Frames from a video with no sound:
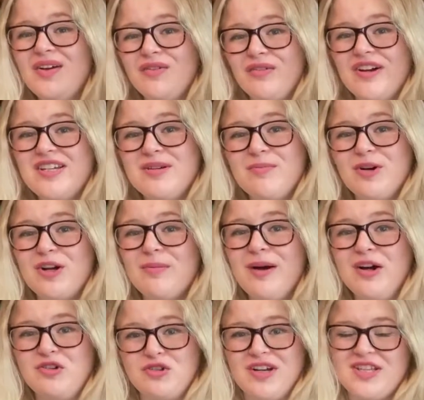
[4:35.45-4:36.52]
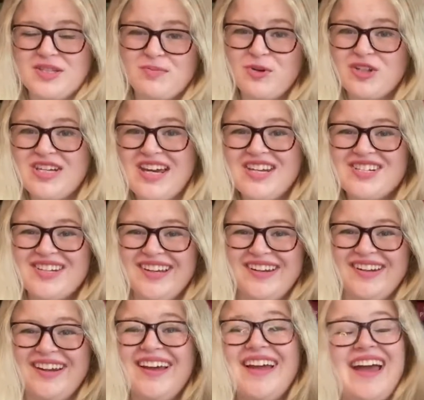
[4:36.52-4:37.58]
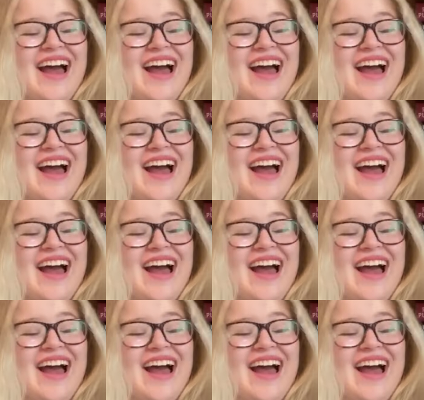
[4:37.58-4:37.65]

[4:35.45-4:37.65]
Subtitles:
Read a book about transportation.